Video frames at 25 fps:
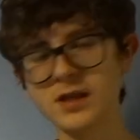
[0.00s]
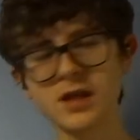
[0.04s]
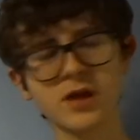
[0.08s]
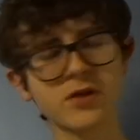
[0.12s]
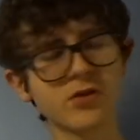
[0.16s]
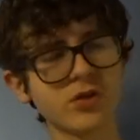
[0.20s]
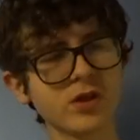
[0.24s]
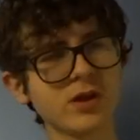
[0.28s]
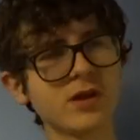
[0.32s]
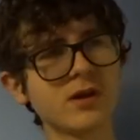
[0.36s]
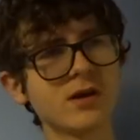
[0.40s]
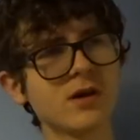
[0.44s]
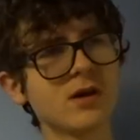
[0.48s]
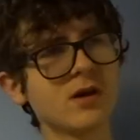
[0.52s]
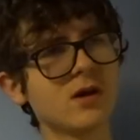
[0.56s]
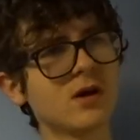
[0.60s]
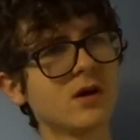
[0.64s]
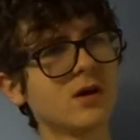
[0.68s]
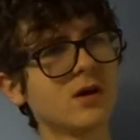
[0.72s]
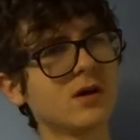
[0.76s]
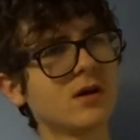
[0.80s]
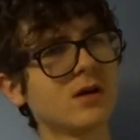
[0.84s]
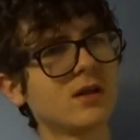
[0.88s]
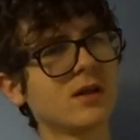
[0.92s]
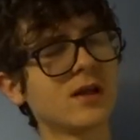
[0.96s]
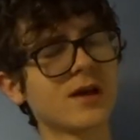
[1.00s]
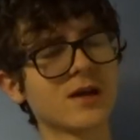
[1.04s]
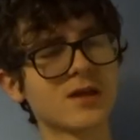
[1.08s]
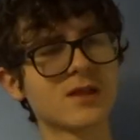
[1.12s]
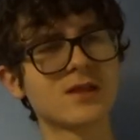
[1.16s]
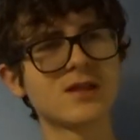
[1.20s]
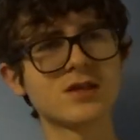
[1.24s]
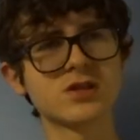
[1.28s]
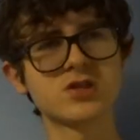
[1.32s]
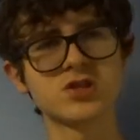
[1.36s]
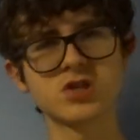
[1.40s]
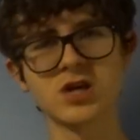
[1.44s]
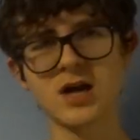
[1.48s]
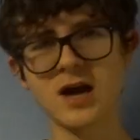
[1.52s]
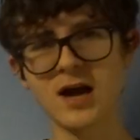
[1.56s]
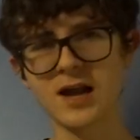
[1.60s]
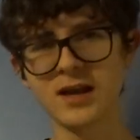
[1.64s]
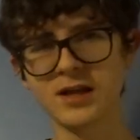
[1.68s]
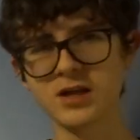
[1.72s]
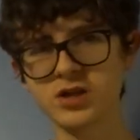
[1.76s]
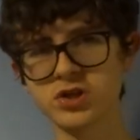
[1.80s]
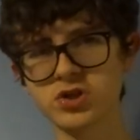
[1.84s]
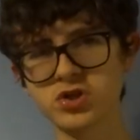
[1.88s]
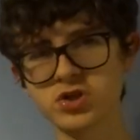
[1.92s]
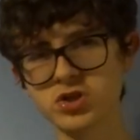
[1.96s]
Nothing like this
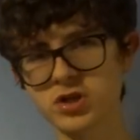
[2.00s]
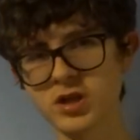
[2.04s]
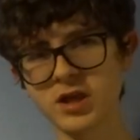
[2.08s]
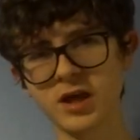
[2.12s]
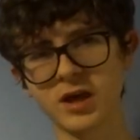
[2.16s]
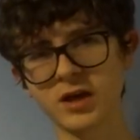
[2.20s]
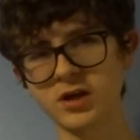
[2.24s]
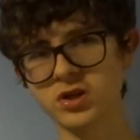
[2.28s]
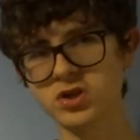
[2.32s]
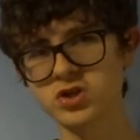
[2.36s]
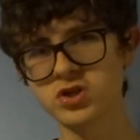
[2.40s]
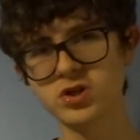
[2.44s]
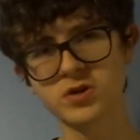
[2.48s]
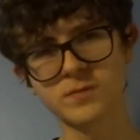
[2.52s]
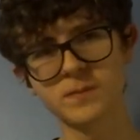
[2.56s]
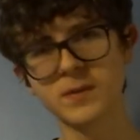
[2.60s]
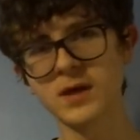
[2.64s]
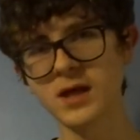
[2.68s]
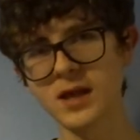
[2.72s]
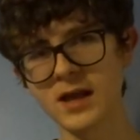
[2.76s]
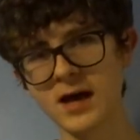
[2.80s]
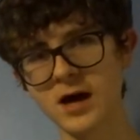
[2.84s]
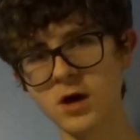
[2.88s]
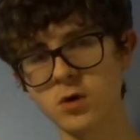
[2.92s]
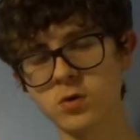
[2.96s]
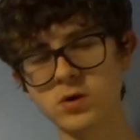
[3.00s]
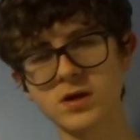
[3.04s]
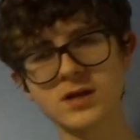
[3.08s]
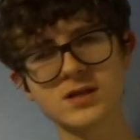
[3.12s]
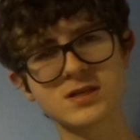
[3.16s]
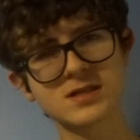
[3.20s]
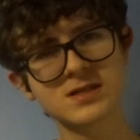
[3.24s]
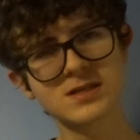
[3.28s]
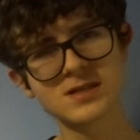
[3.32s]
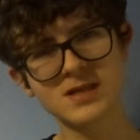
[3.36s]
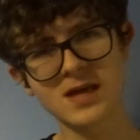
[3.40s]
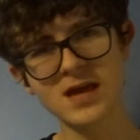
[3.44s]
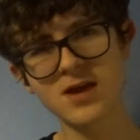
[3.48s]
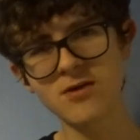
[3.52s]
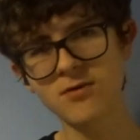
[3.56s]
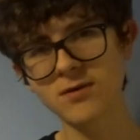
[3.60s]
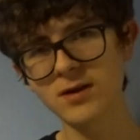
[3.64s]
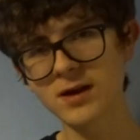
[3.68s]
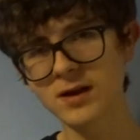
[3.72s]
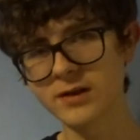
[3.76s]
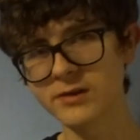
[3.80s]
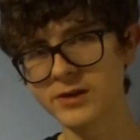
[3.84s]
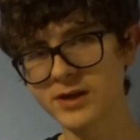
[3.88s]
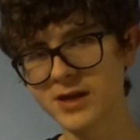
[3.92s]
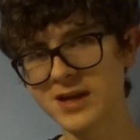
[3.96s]
challenge thing should be allowed. It's scaring
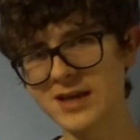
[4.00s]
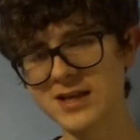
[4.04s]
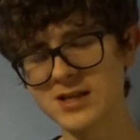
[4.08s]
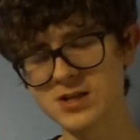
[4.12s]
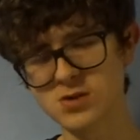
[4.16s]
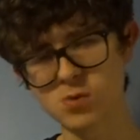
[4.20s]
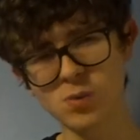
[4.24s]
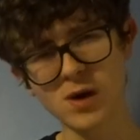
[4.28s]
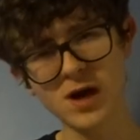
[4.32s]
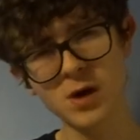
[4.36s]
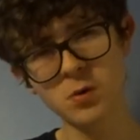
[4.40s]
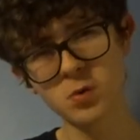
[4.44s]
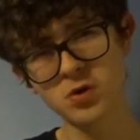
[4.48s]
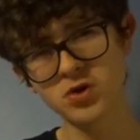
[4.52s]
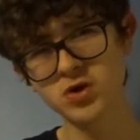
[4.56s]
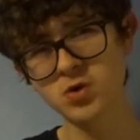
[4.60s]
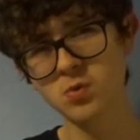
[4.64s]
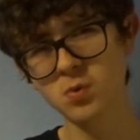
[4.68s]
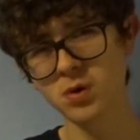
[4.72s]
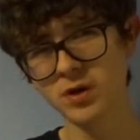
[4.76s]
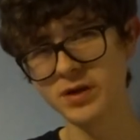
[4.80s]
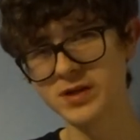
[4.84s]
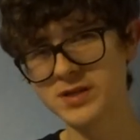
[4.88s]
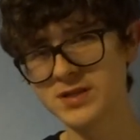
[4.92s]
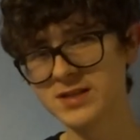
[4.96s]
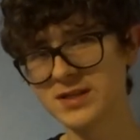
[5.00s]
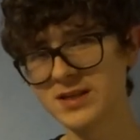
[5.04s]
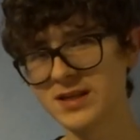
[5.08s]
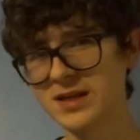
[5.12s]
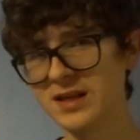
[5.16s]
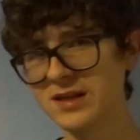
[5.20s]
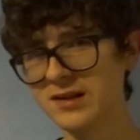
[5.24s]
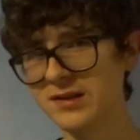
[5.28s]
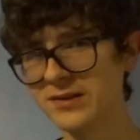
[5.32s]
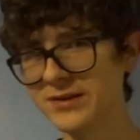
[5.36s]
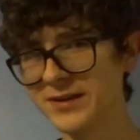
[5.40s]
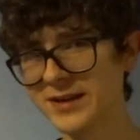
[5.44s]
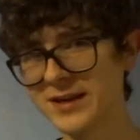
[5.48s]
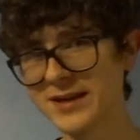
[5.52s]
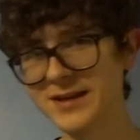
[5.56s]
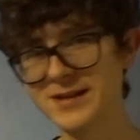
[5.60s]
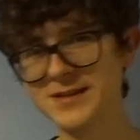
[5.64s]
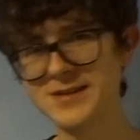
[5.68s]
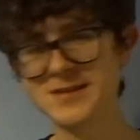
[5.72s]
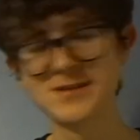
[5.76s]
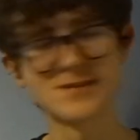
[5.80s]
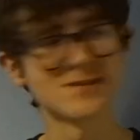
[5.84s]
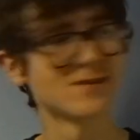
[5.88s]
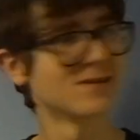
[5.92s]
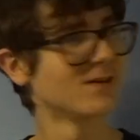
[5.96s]
little kids. Why would you want to scare little
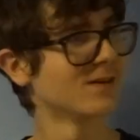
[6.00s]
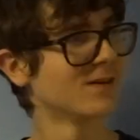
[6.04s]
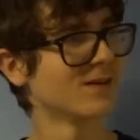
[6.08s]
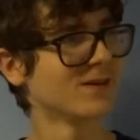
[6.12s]
kids?